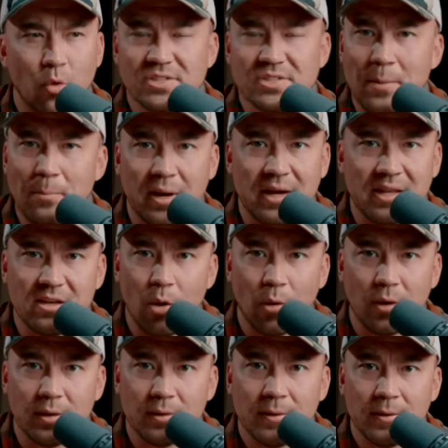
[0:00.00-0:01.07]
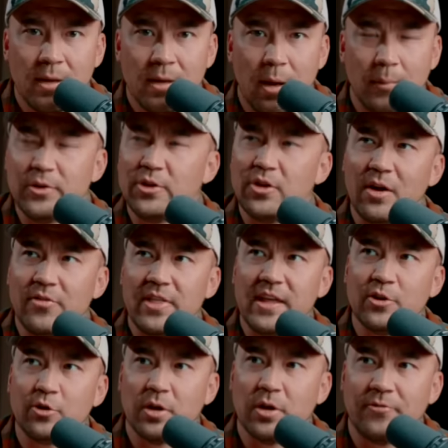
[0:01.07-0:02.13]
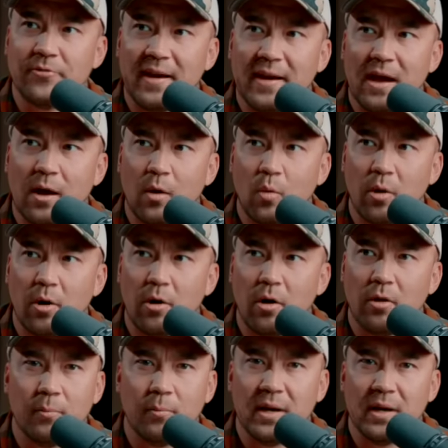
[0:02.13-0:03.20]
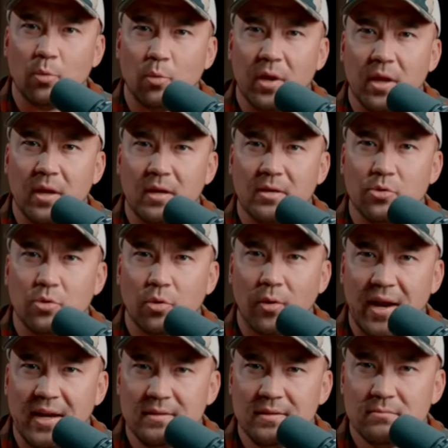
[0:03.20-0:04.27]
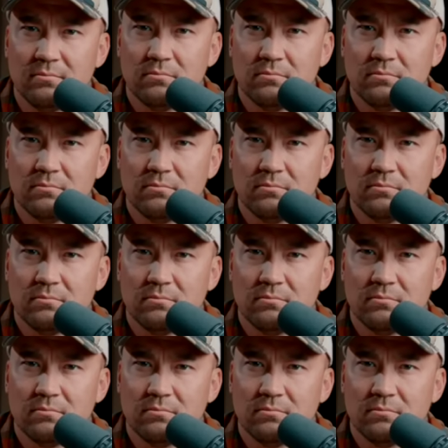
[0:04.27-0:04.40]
that money going? I mean, do you ever think you're going to find out where all the money went in Ukraine?